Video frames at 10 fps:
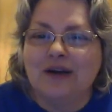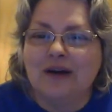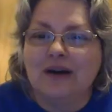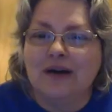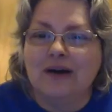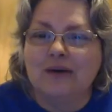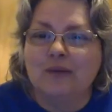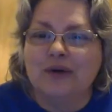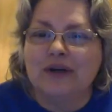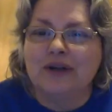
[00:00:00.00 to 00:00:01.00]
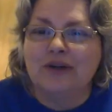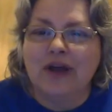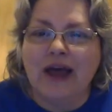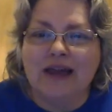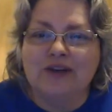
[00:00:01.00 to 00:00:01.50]
Would a little
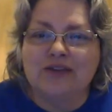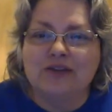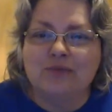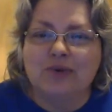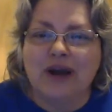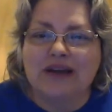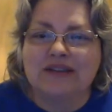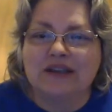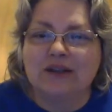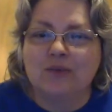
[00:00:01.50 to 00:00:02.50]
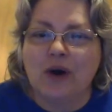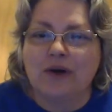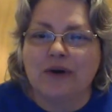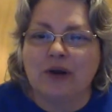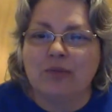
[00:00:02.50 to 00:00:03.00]
hydrogen peroxide in the water
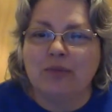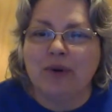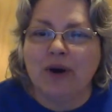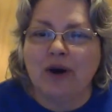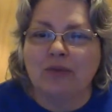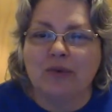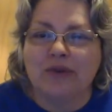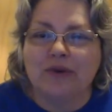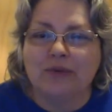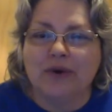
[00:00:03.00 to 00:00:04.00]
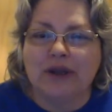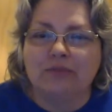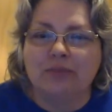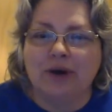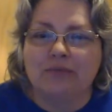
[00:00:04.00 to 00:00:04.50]
help a barb with a red
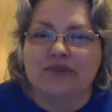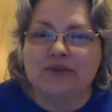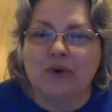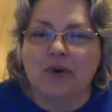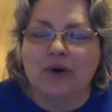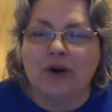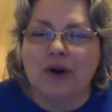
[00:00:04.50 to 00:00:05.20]
bump sore,